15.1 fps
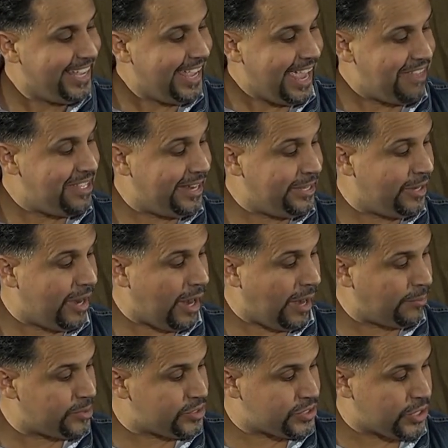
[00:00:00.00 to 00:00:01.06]
And then, you know, I
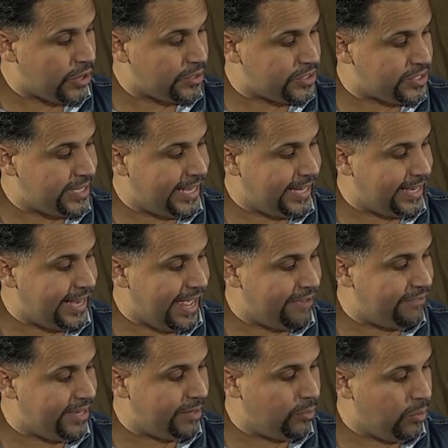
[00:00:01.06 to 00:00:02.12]
was thirsty, I didn't have
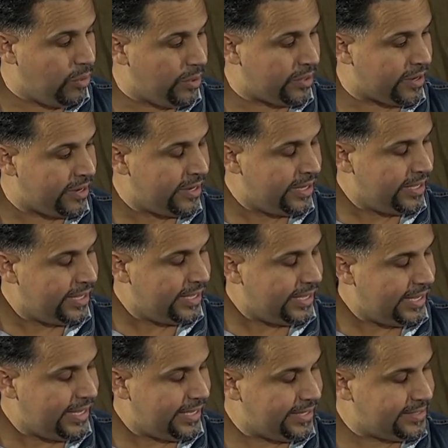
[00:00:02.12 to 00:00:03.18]
any water,
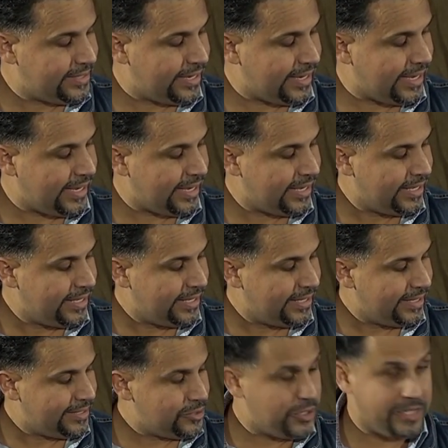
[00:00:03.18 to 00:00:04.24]
and uh,
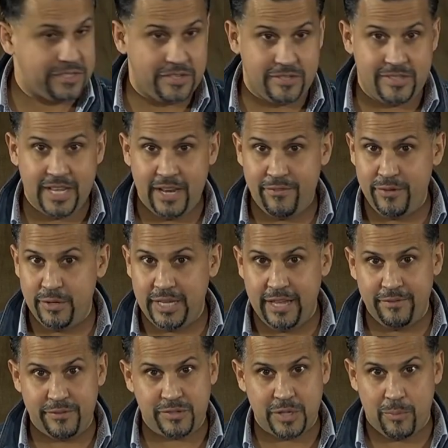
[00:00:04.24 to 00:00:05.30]
Jesus said, If you
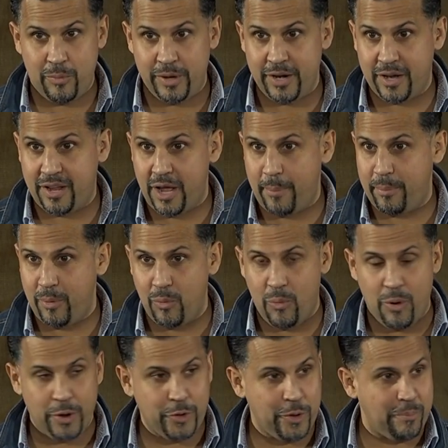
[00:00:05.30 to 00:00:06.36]
give someone a cup of
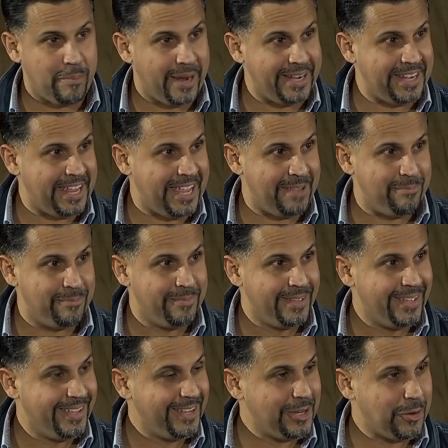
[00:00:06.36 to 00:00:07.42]
water in my name,
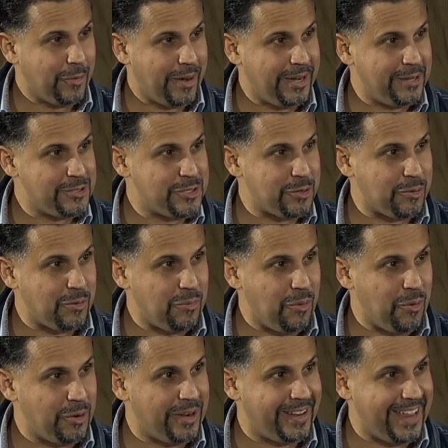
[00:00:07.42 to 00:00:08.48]
great is your
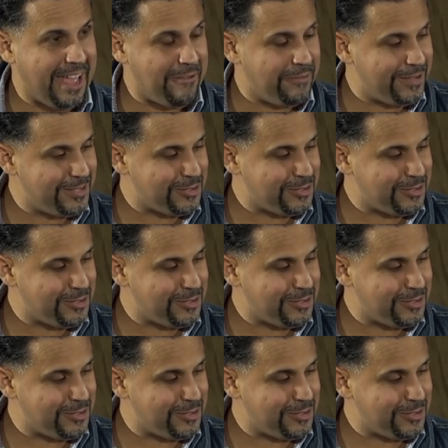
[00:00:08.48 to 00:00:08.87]
reward in heaven.